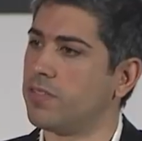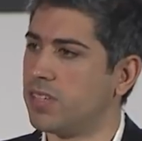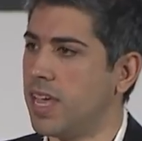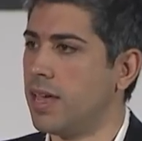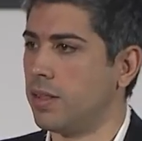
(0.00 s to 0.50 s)
of
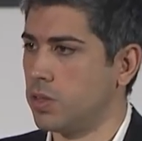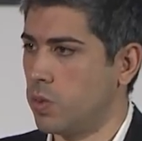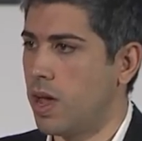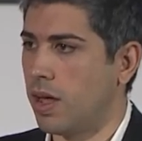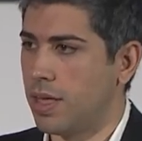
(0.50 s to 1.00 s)
sale as
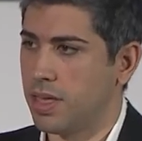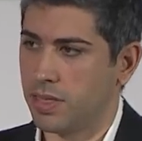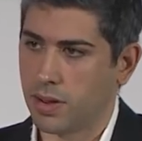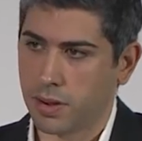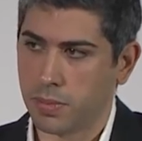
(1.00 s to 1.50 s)
well. I
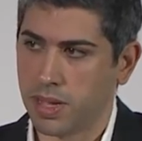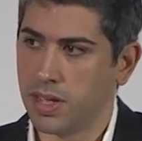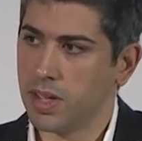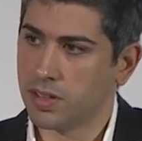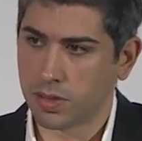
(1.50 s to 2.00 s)
think there can be
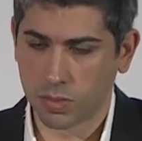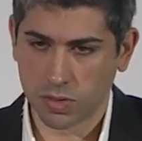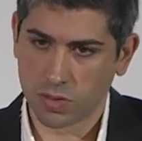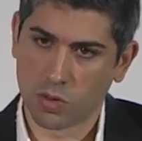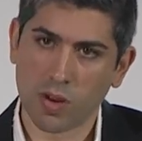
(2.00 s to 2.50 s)
some
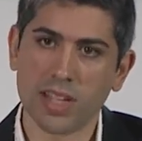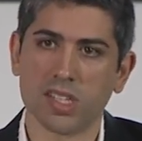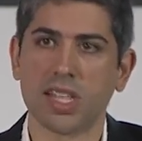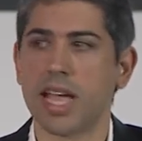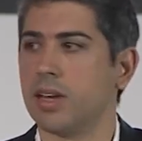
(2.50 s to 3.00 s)
great
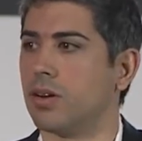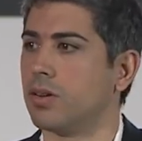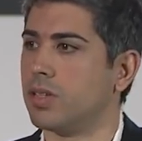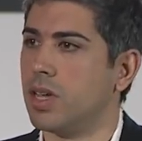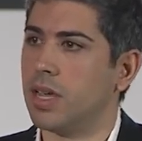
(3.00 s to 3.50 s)

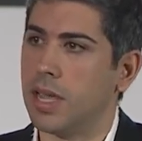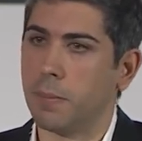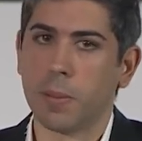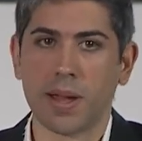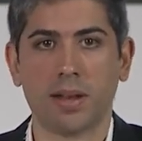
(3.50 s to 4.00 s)
standards
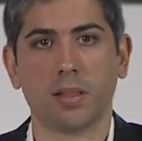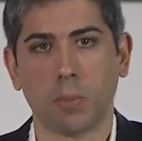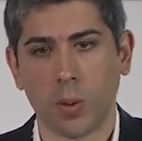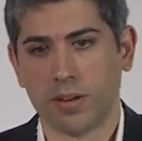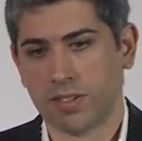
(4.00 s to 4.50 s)
implemented at the
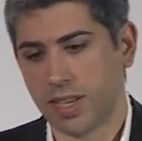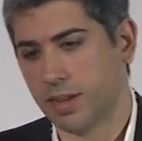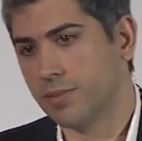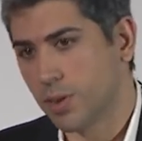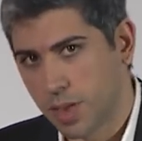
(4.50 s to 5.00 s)
point of
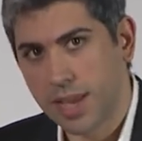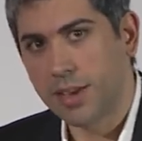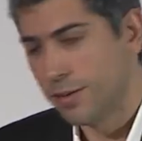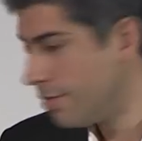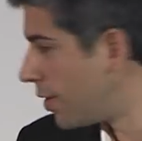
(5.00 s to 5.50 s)
sale. So thank
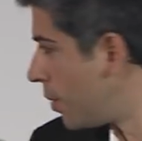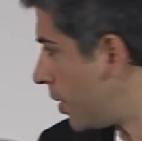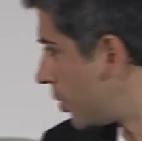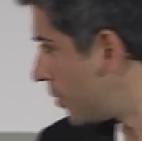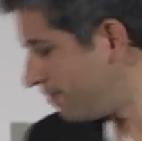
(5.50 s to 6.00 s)
you very much.